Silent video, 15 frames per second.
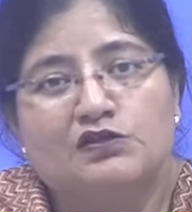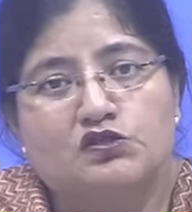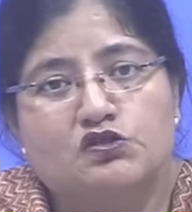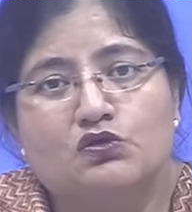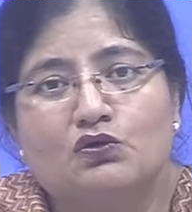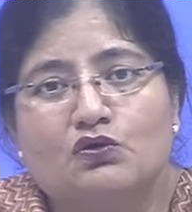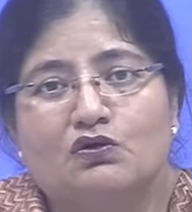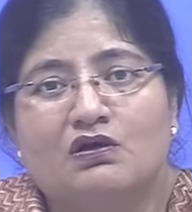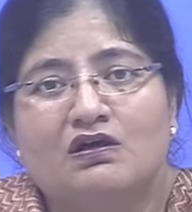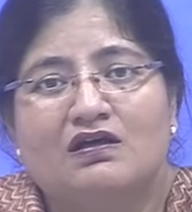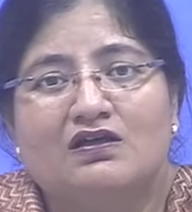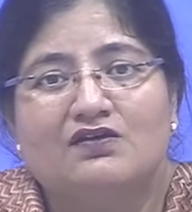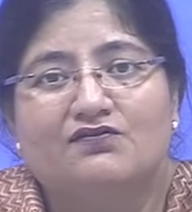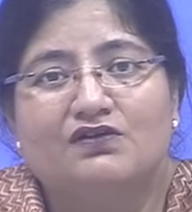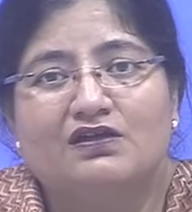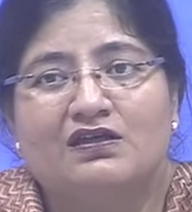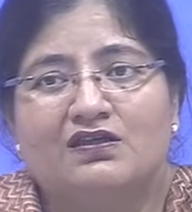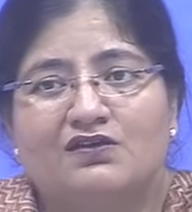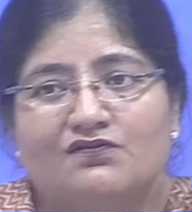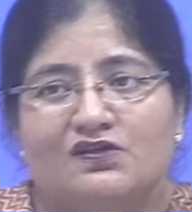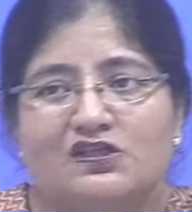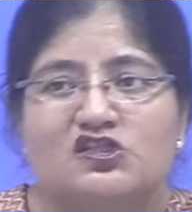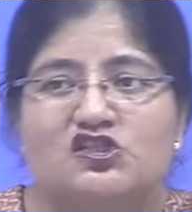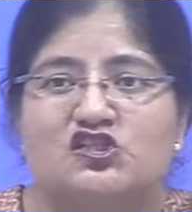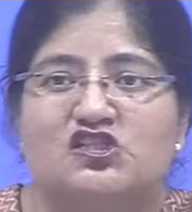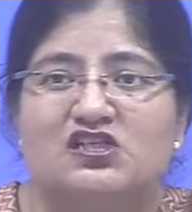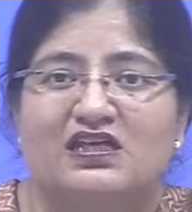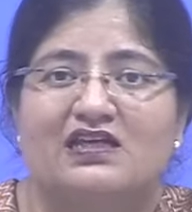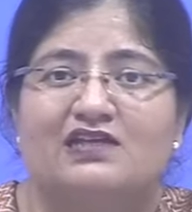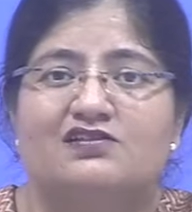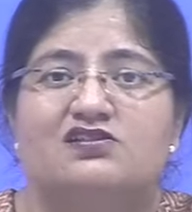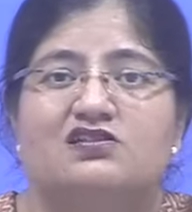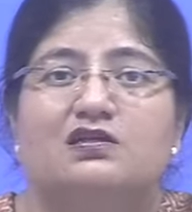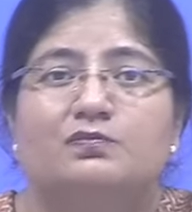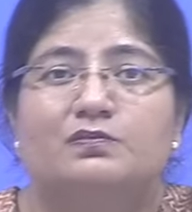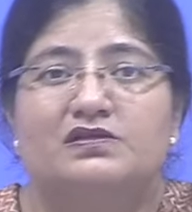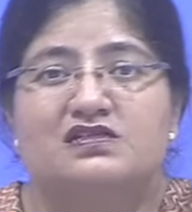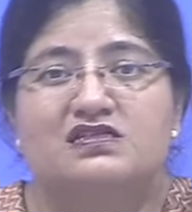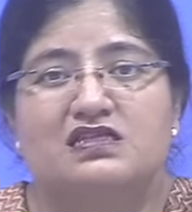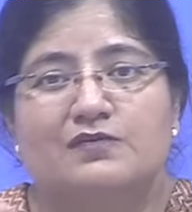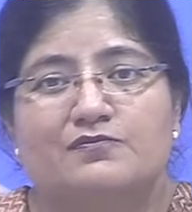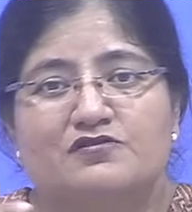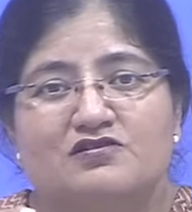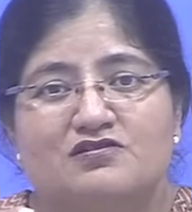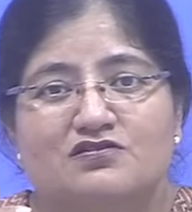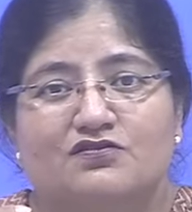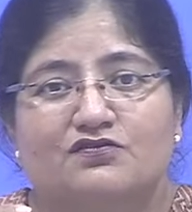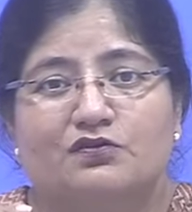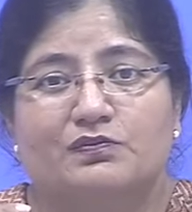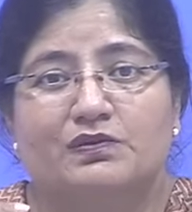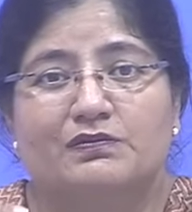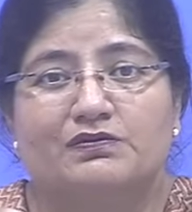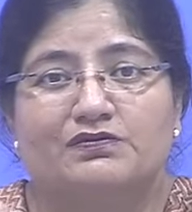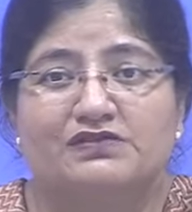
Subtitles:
So we change the perceptions of the people.